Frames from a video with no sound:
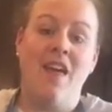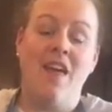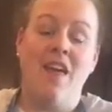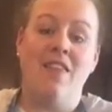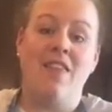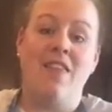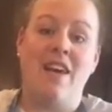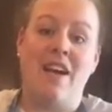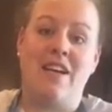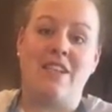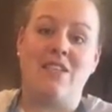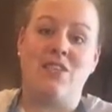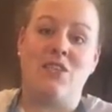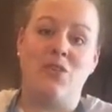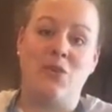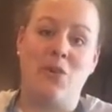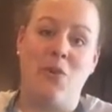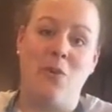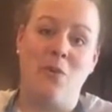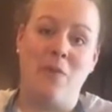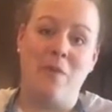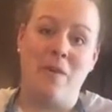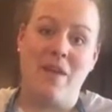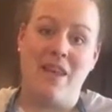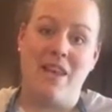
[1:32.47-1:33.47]
that so
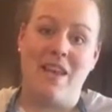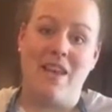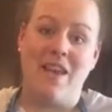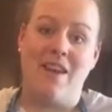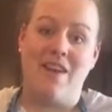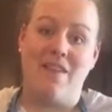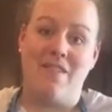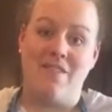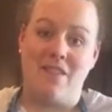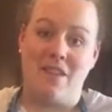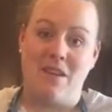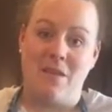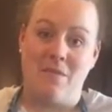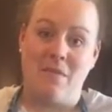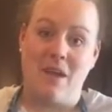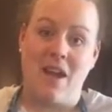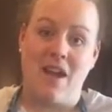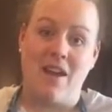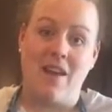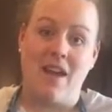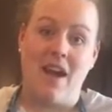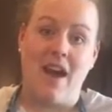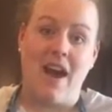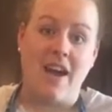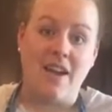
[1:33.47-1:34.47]
many of them
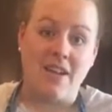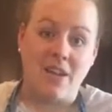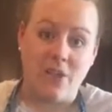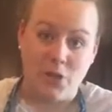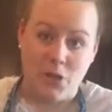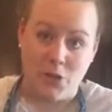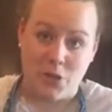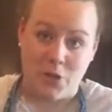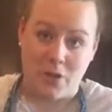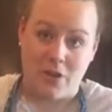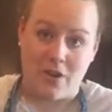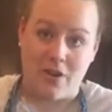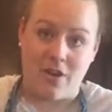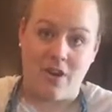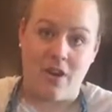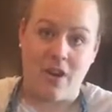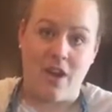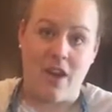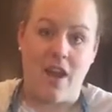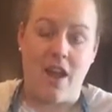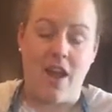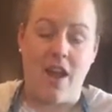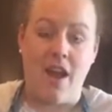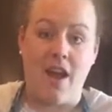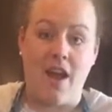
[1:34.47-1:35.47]
had added sugar
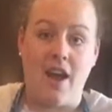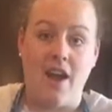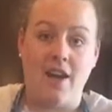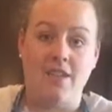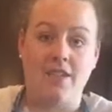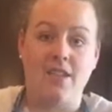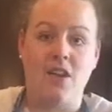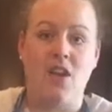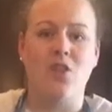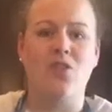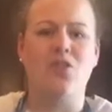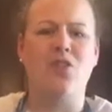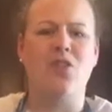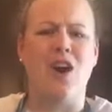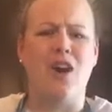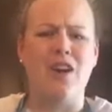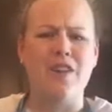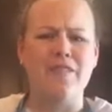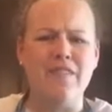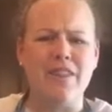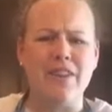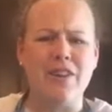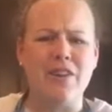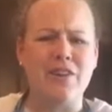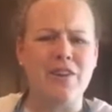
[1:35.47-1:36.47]
and a lot of
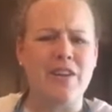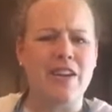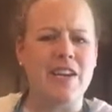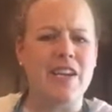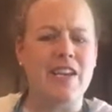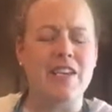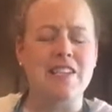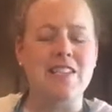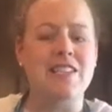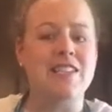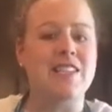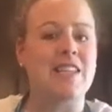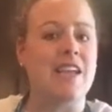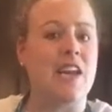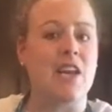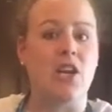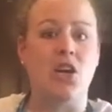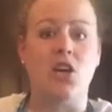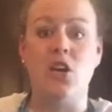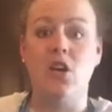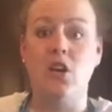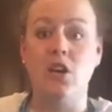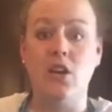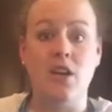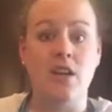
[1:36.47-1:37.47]
ingredients that I
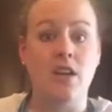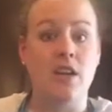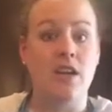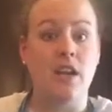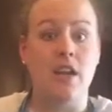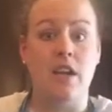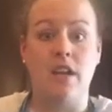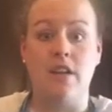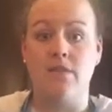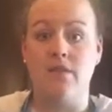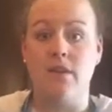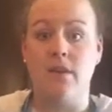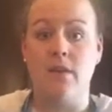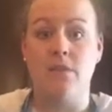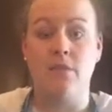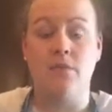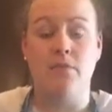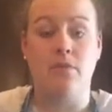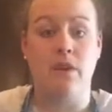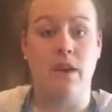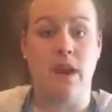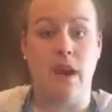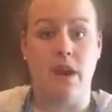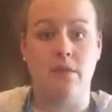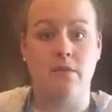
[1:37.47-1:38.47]
couldn't even
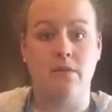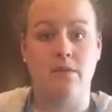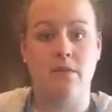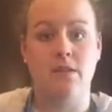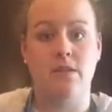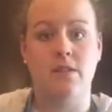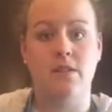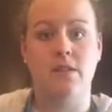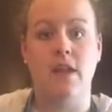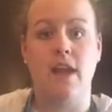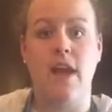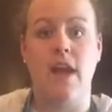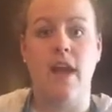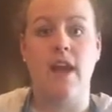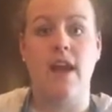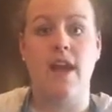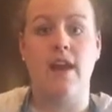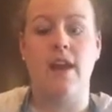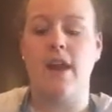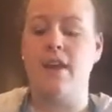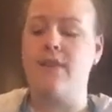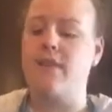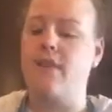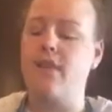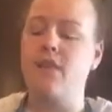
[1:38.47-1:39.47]
pronounce. And
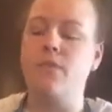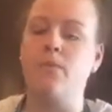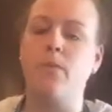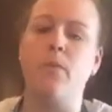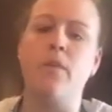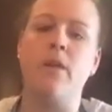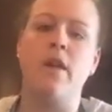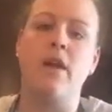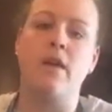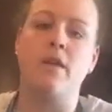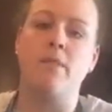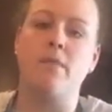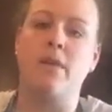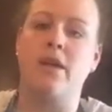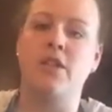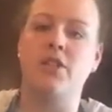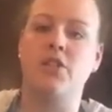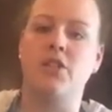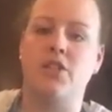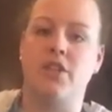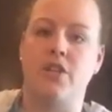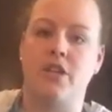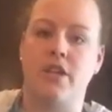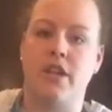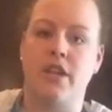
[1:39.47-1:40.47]
at this point in my
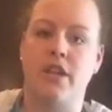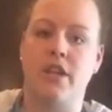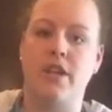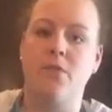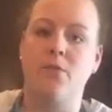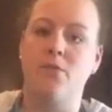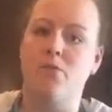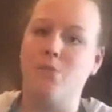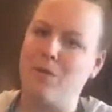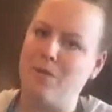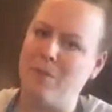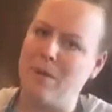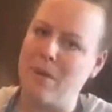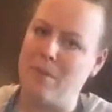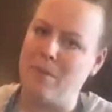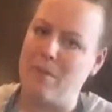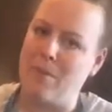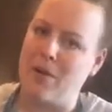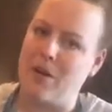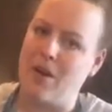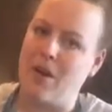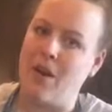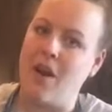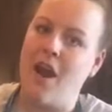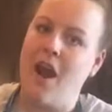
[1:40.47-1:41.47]
journey,
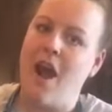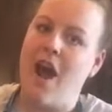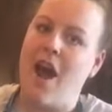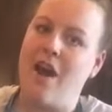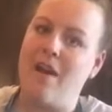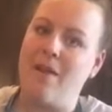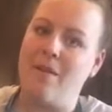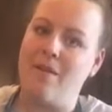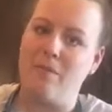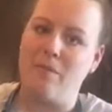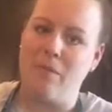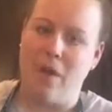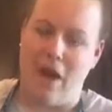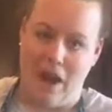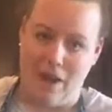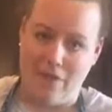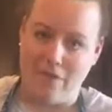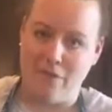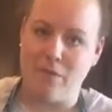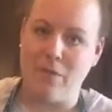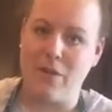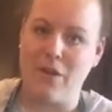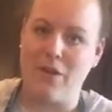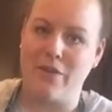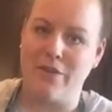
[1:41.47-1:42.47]
remember, I've
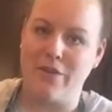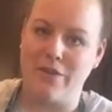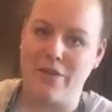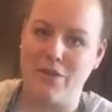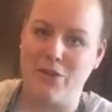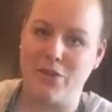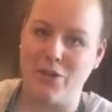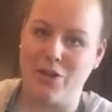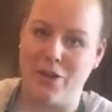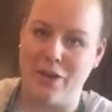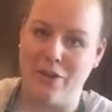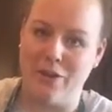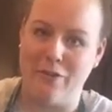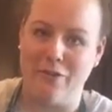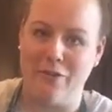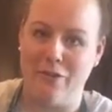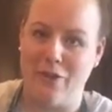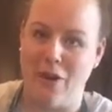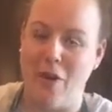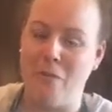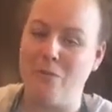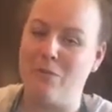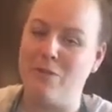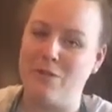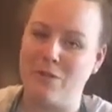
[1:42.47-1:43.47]
been on this journey for
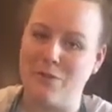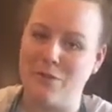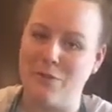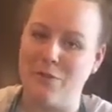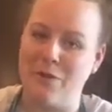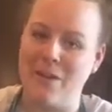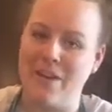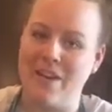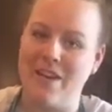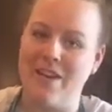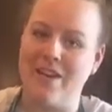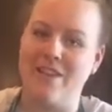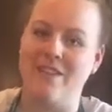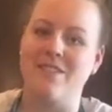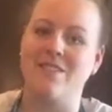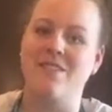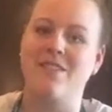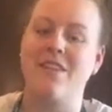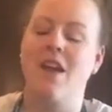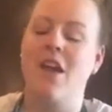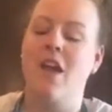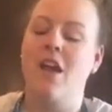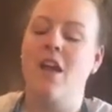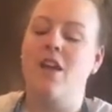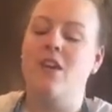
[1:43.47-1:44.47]
almost 4 years.
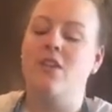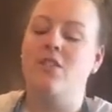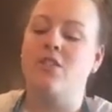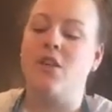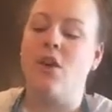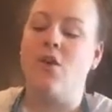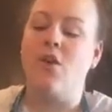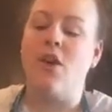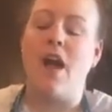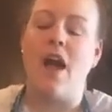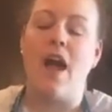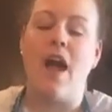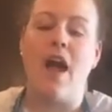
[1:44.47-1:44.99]
So